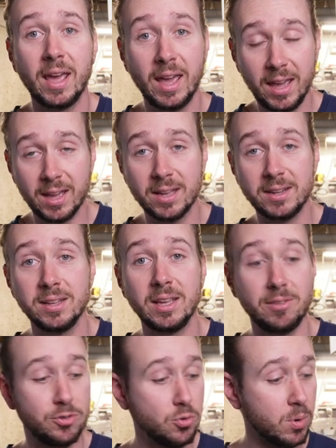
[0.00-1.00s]
and
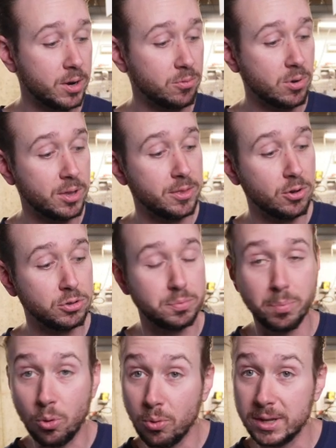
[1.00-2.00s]
if you wanna run those
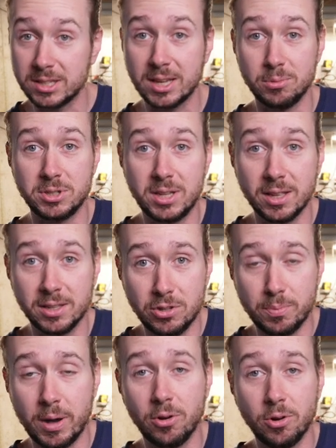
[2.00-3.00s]
points I was telling
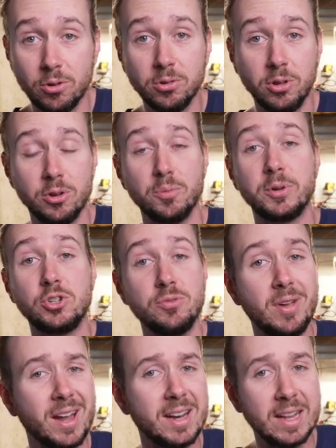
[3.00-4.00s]
you about earlier, but
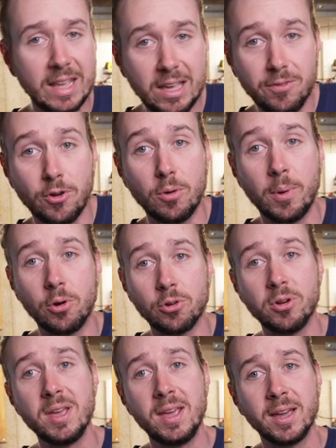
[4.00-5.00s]
you've got an Evo motor,